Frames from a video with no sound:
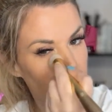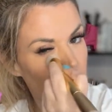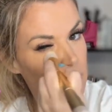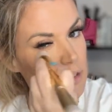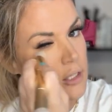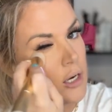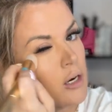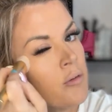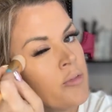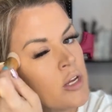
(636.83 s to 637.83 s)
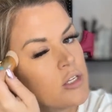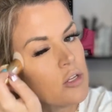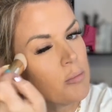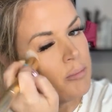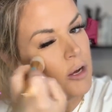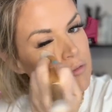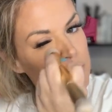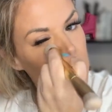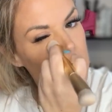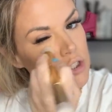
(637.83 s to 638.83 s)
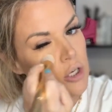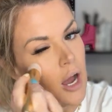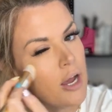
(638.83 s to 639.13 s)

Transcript: product there. So the buff brush,